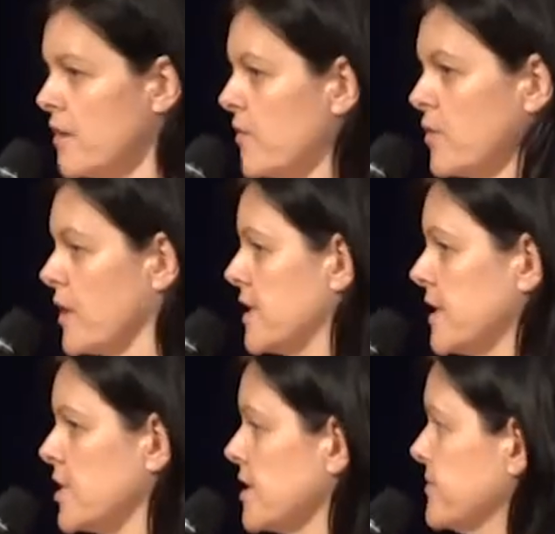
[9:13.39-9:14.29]
health
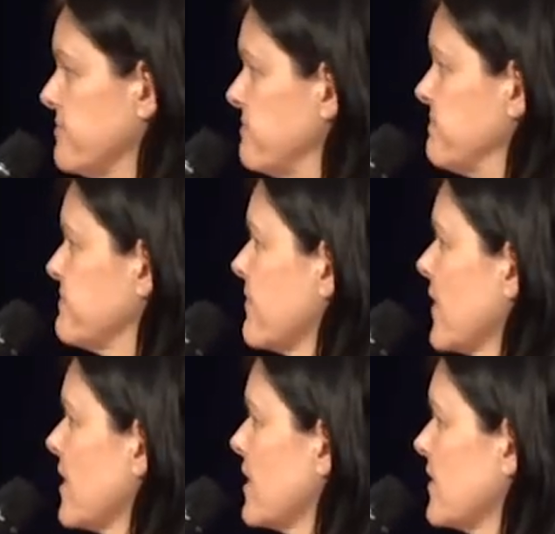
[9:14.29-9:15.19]
organisation.
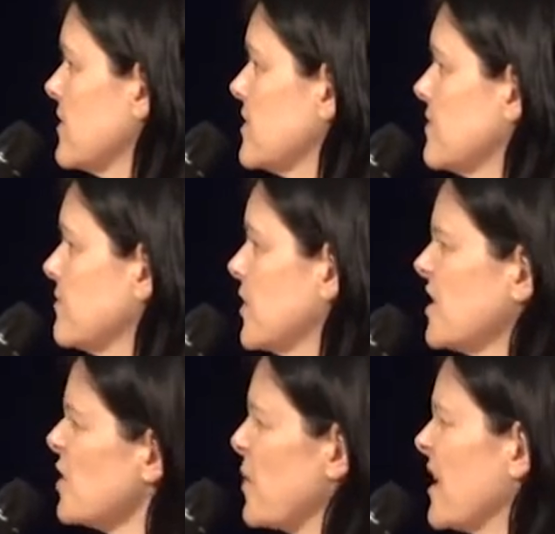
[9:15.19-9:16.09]

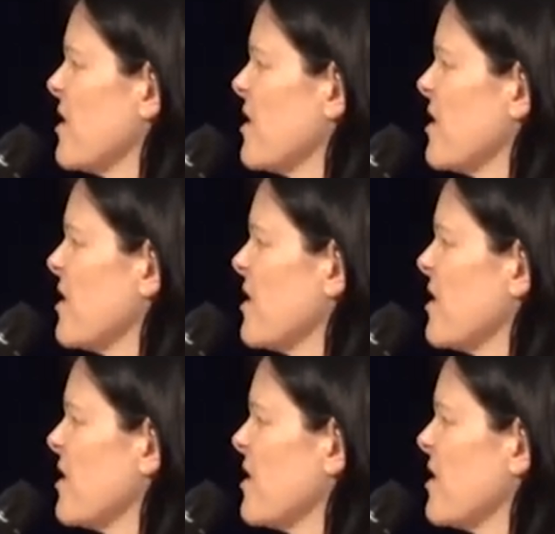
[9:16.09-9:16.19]
So we